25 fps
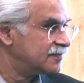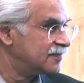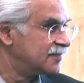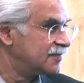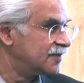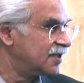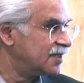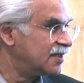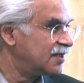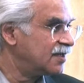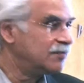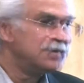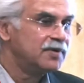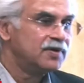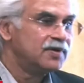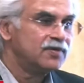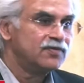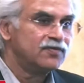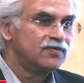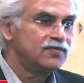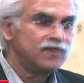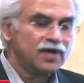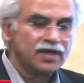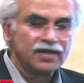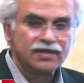the number
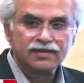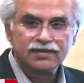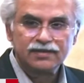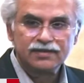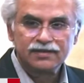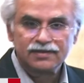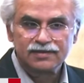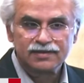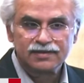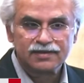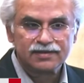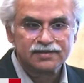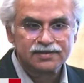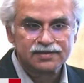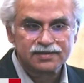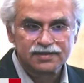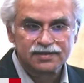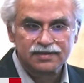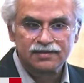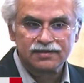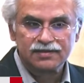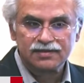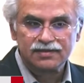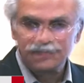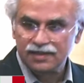one
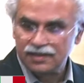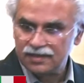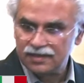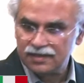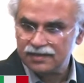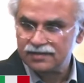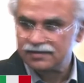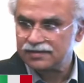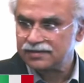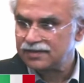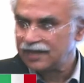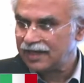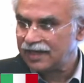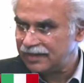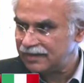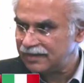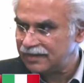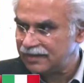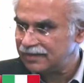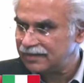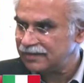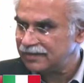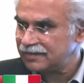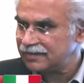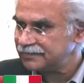concern is health.